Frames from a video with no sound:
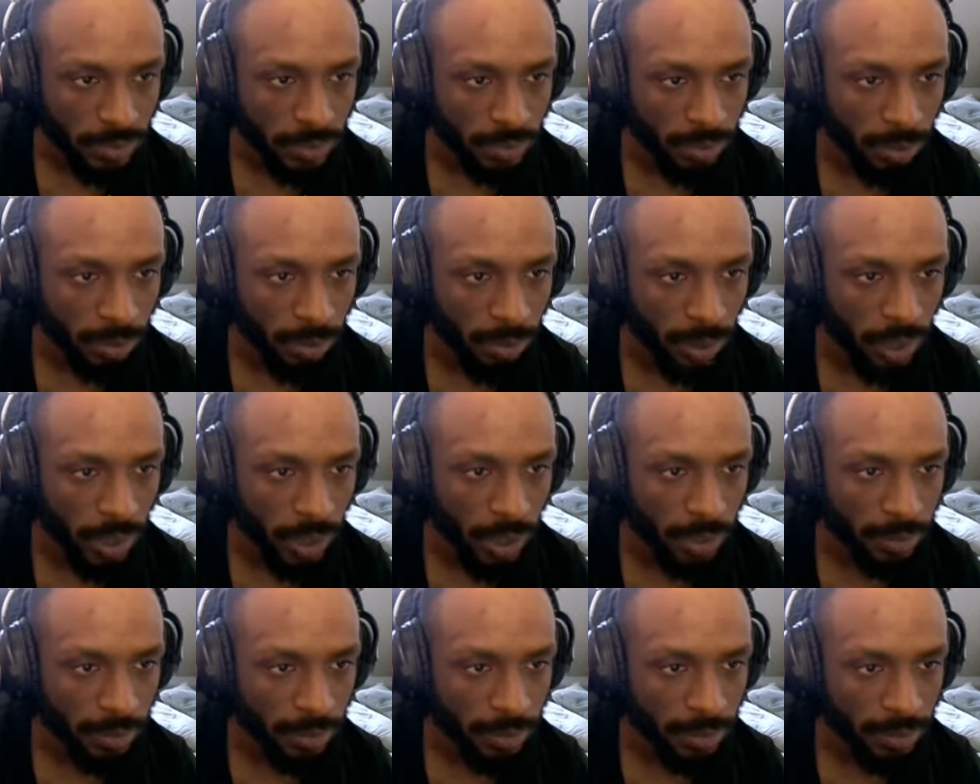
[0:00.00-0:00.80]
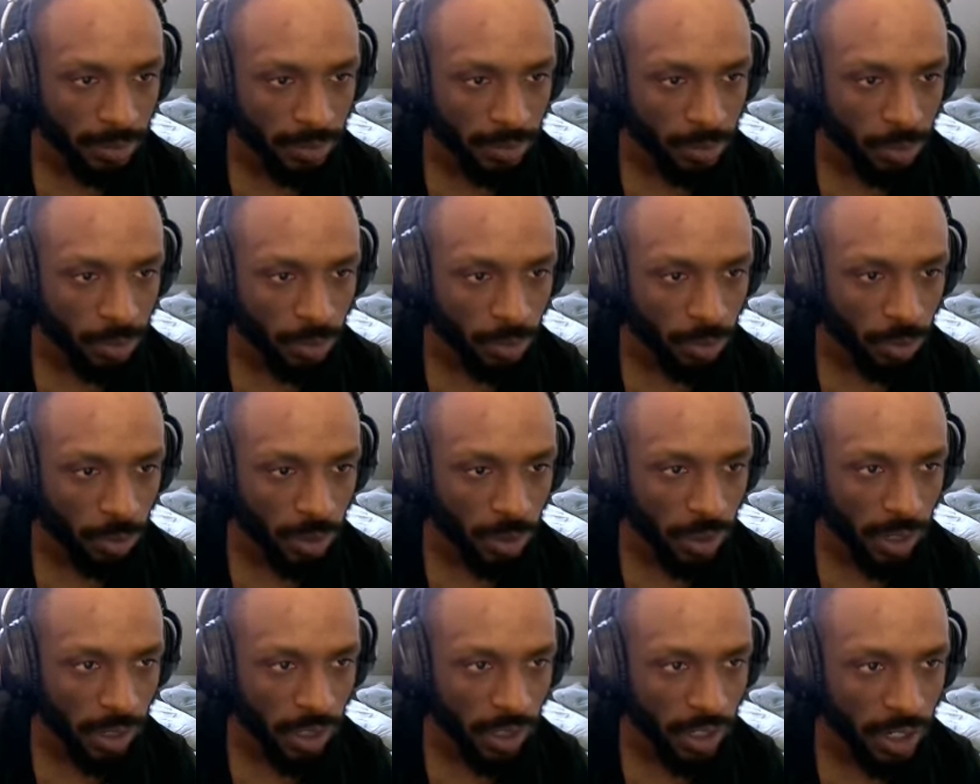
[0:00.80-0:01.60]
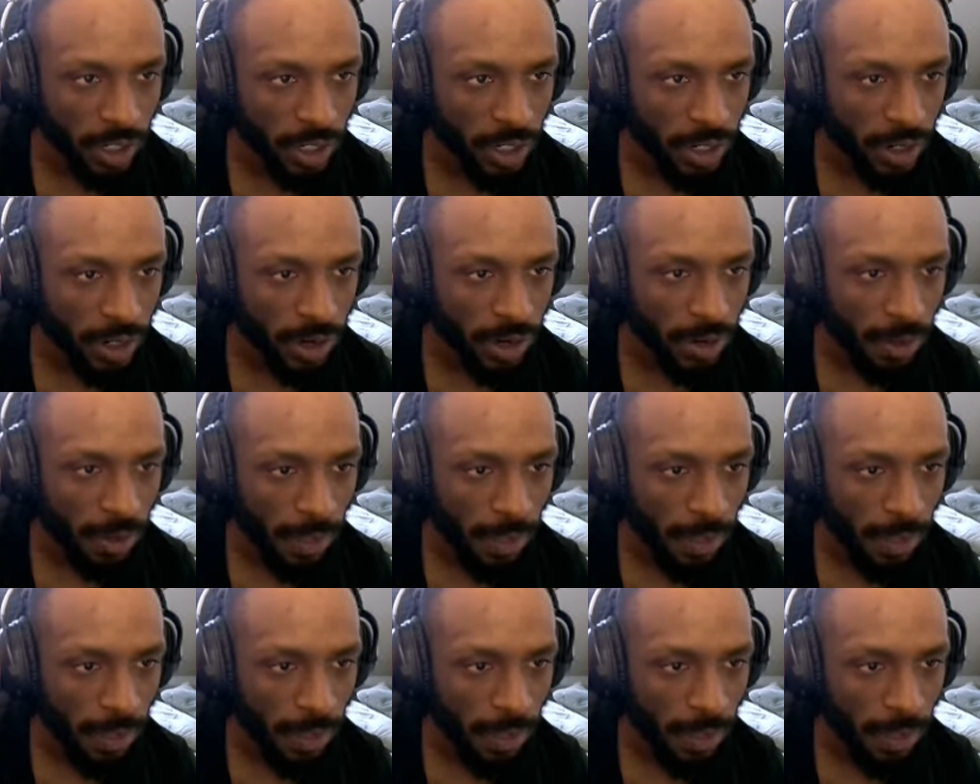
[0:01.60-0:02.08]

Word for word: But we are here,